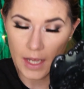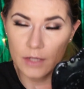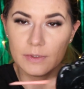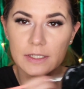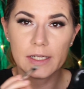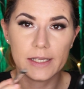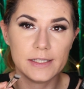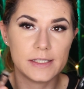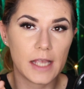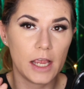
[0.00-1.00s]
I really like
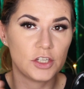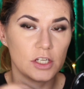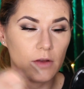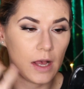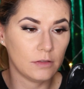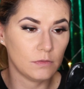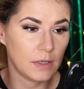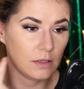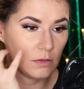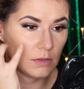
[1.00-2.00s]
this eyeshadow under
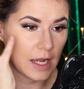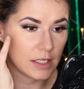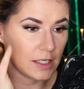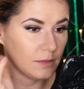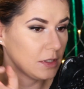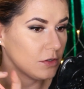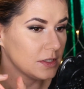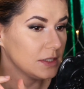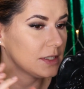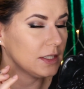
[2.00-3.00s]
my lower lash line
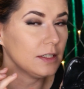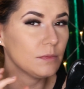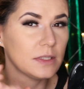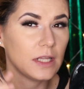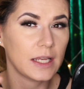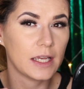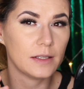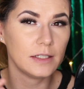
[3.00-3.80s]
because it's a little bit like a,